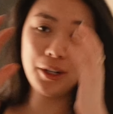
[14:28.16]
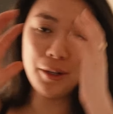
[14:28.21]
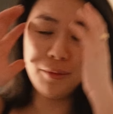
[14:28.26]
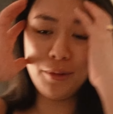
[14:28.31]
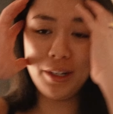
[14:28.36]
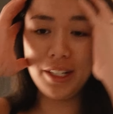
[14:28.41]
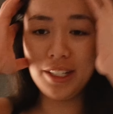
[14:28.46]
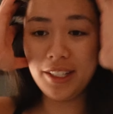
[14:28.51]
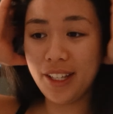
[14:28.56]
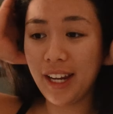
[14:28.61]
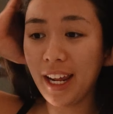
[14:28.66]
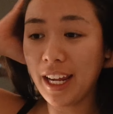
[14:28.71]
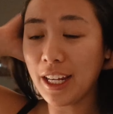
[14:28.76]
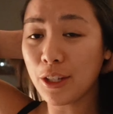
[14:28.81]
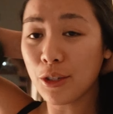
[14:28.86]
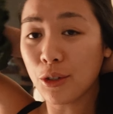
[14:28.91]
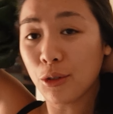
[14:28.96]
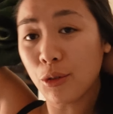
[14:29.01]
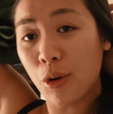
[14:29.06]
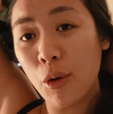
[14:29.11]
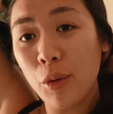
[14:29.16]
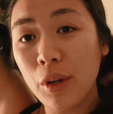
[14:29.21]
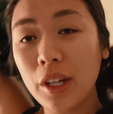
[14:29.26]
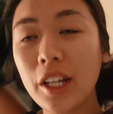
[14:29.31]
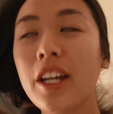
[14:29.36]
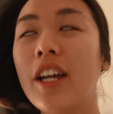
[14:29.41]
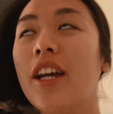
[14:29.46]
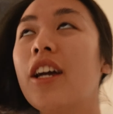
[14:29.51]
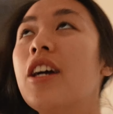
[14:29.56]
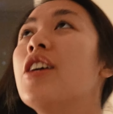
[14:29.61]
him one today. He's
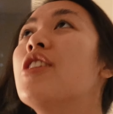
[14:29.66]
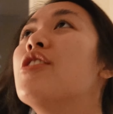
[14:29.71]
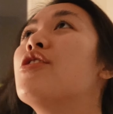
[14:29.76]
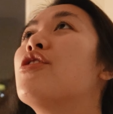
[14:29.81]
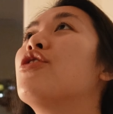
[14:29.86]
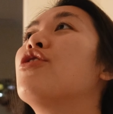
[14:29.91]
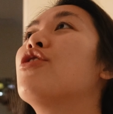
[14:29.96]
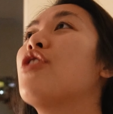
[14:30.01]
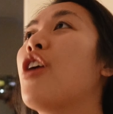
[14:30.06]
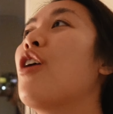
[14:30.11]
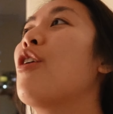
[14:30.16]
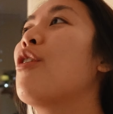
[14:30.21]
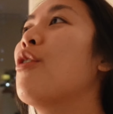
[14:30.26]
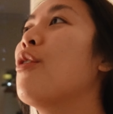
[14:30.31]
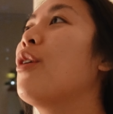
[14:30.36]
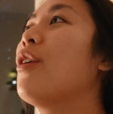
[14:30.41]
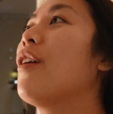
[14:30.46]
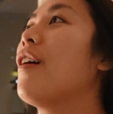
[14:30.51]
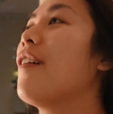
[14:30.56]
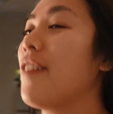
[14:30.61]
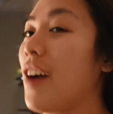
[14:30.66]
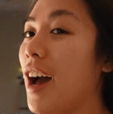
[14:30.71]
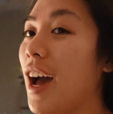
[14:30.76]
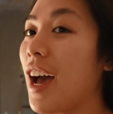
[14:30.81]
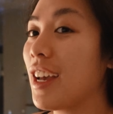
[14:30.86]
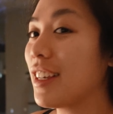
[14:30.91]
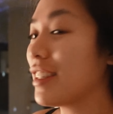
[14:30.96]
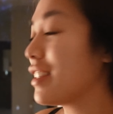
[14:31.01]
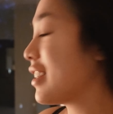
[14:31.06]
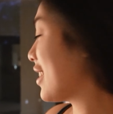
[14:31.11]
growing so
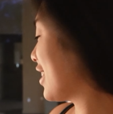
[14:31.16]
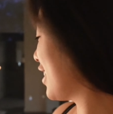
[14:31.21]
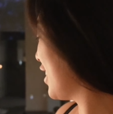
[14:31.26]
fast.